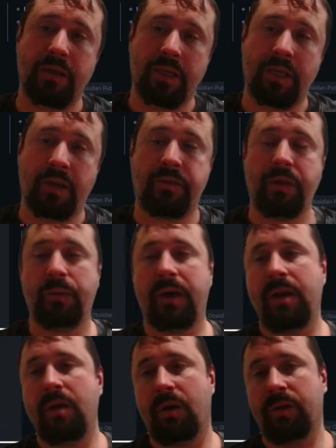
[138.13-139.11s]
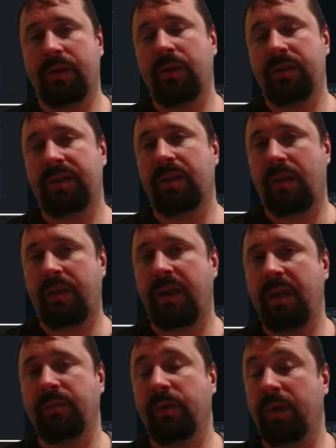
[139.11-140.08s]
if you are not using the
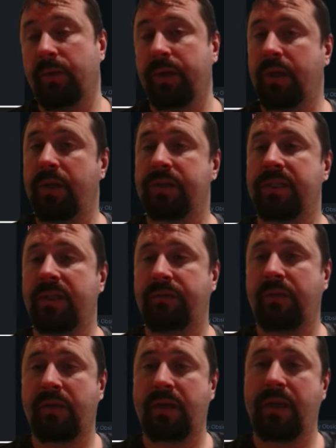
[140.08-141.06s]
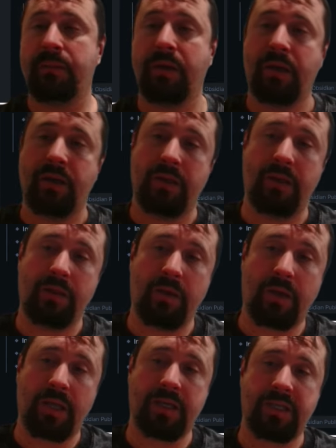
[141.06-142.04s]
theme or you want to use a different theme,
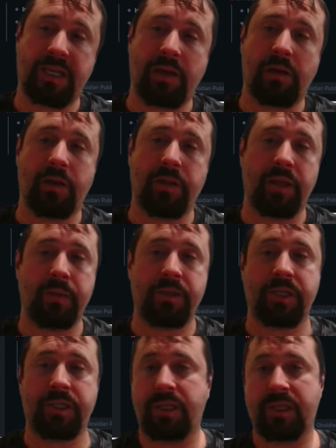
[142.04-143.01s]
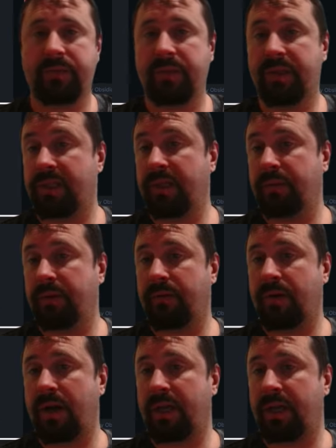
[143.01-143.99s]
you can download the image adjustment snippet
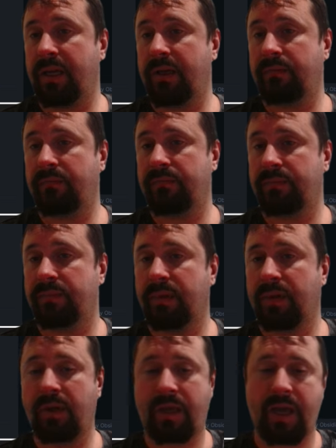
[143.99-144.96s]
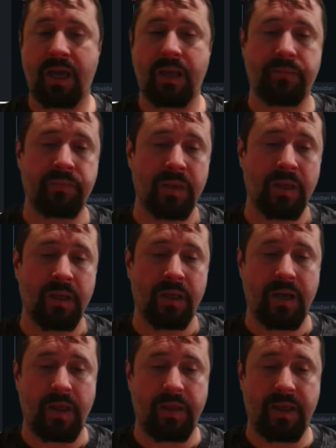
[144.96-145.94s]
right here. Okay,
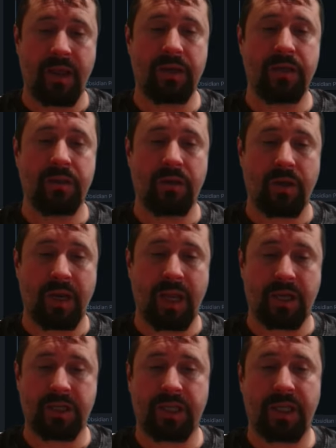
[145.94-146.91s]
and then you can actually